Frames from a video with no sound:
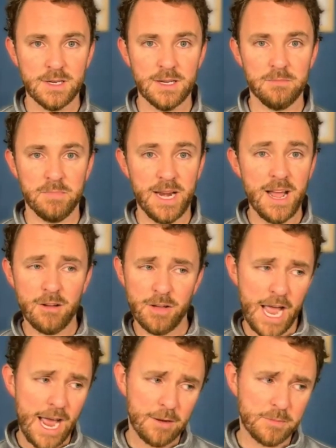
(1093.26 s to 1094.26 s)
But now
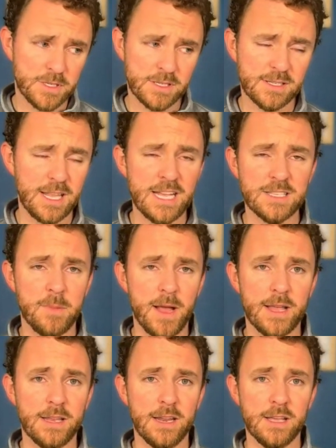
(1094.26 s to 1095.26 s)
Adams just slides back
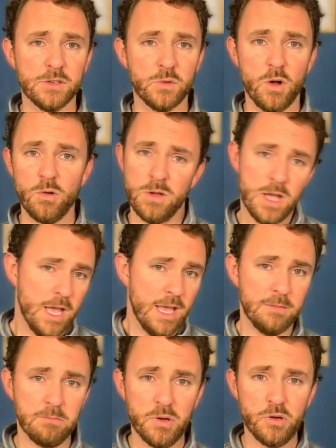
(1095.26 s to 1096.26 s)
into his role,
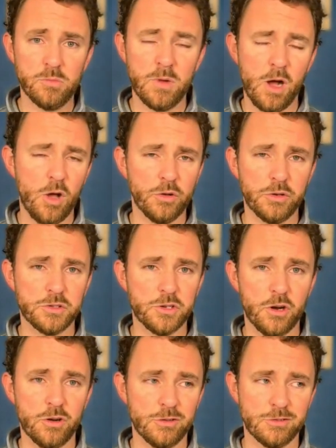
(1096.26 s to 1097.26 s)
and boom, all your
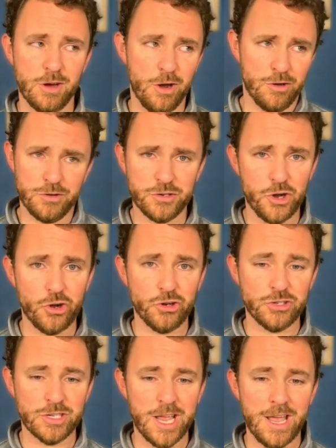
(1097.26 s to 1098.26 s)
starters are your
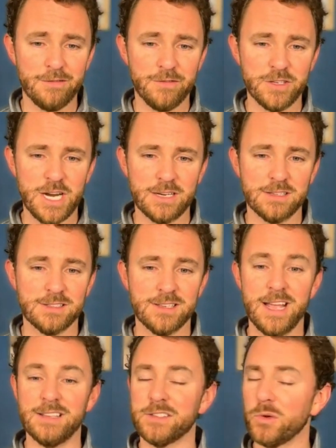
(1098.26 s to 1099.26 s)
starters again for Jackson
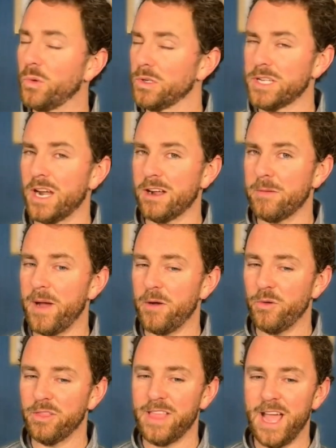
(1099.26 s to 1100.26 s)
State. So we'll talk about
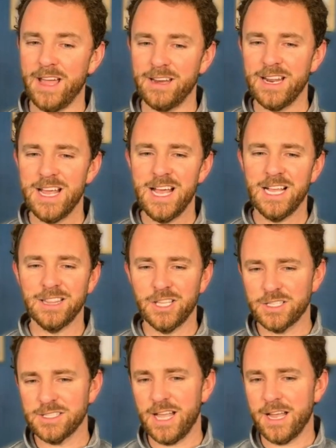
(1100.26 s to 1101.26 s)
what that
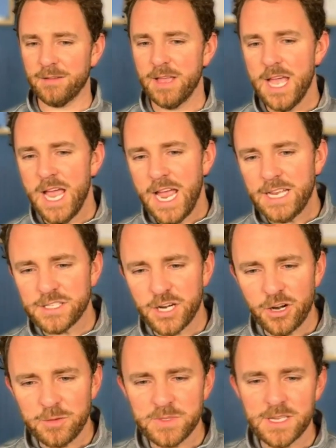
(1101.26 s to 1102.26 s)
looks like. In
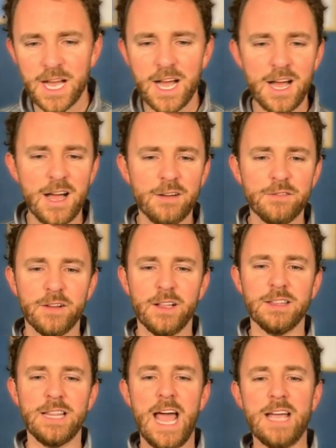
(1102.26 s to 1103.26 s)
terms of
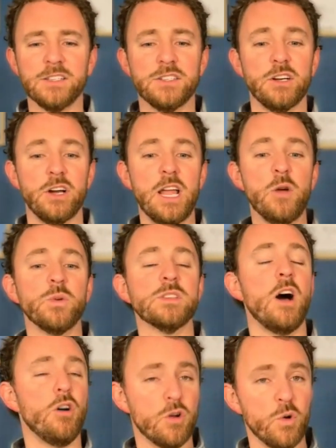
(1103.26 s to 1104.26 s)
last year, it was
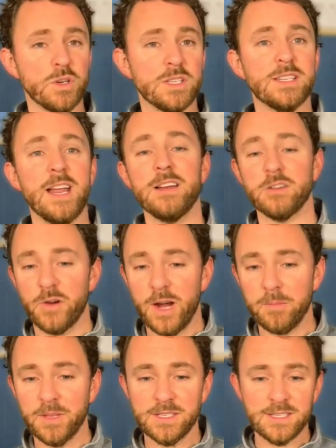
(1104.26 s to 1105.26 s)
Alcorn State and
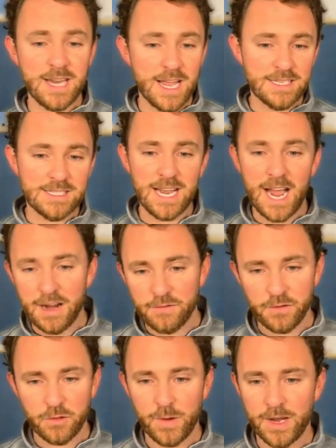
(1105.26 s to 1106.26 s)
Grambling State tied
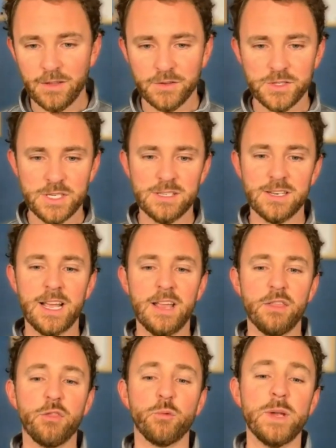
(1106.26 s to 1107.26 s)
for the regular season.
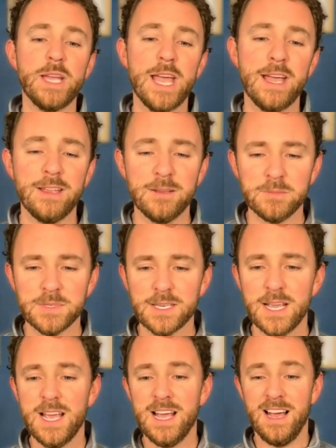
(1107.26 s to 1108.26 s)
Again, 3 games
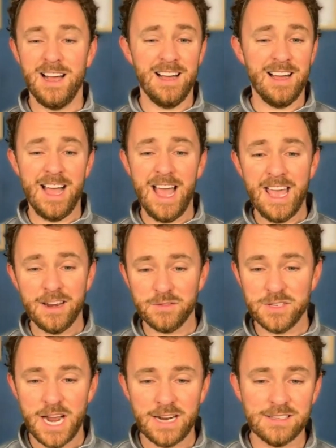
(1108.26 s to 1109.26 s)
ahead of
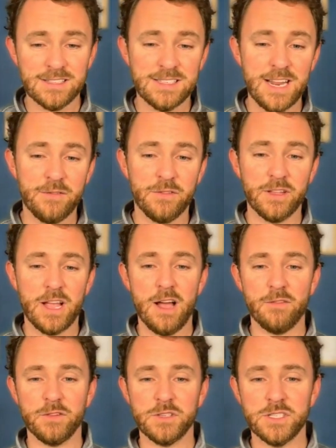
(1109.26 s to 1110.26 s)
Jackson State for the
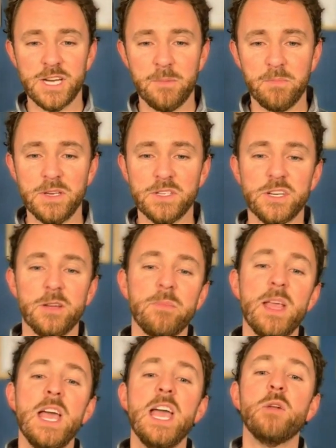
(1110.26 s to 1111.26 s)
conference championship.
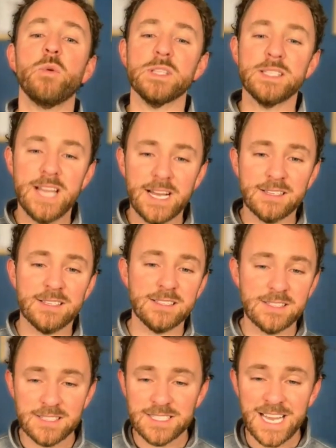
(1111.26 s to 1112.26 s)
It was
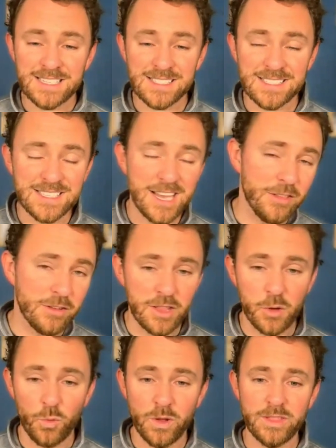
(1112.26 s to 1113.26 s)
Texas Southern
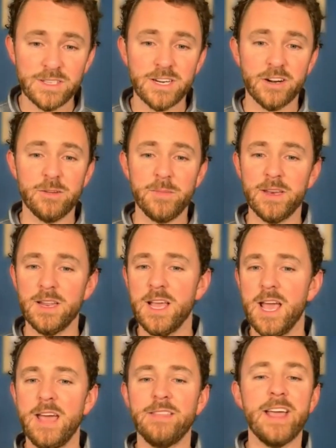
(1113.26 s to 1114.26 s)
that won the tournament,
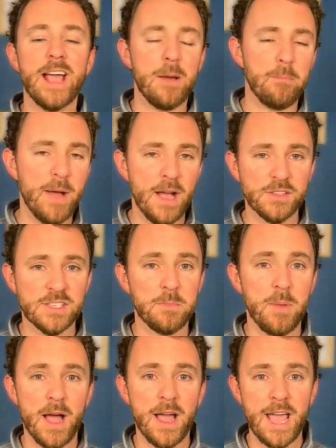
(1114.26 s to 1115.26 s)
and they got bounced
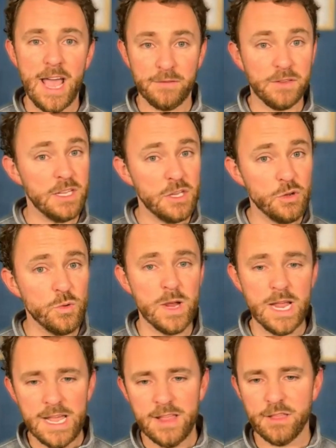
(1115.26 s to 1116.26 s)
by FDU
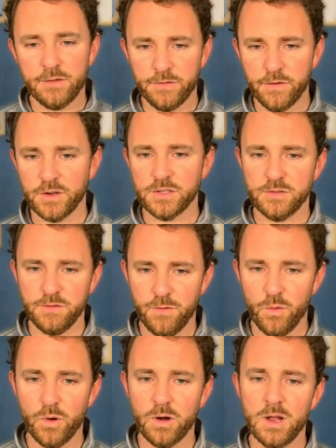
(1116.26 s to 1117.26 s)
in the first
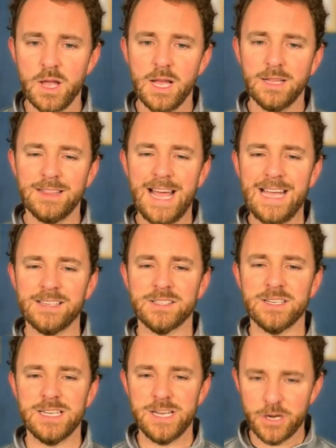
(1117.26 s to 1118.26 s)
4
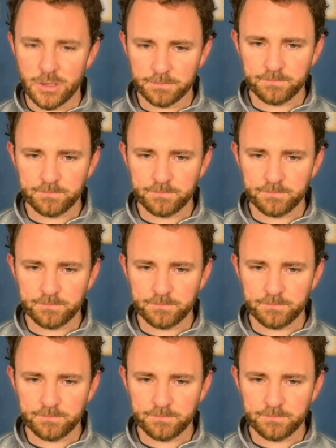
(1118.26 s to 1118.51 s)
last year.